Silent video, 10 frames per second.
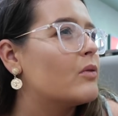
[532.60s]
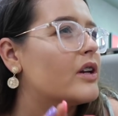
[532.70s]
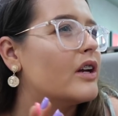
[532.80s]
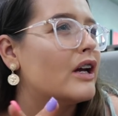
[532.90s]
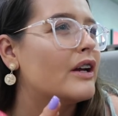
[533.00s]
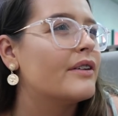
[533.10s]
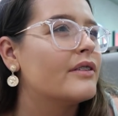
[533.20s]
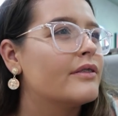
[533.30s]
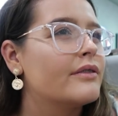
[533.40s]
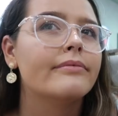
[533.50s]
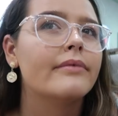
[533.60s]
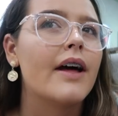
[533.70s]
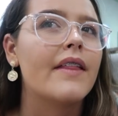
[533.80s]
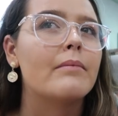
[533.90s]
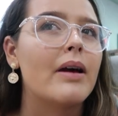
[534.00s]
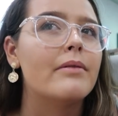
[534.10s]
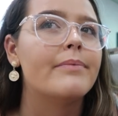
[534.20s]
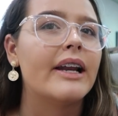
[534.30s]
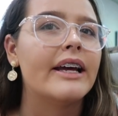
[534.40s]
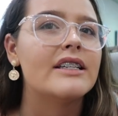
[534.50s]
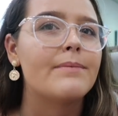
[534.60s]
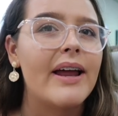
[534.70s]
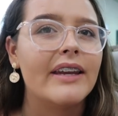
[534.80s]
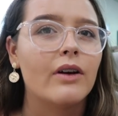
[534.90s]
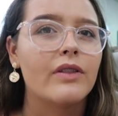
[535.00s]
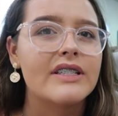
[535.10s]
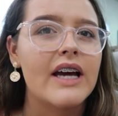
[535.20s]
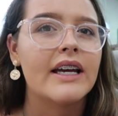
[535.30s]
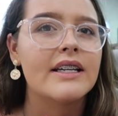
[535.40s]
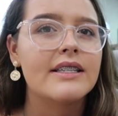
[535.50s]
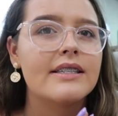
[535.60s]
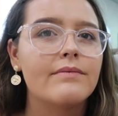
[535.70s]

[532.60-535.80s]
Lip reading: wouldn't you? I think maybe Berlin, depending on the dates.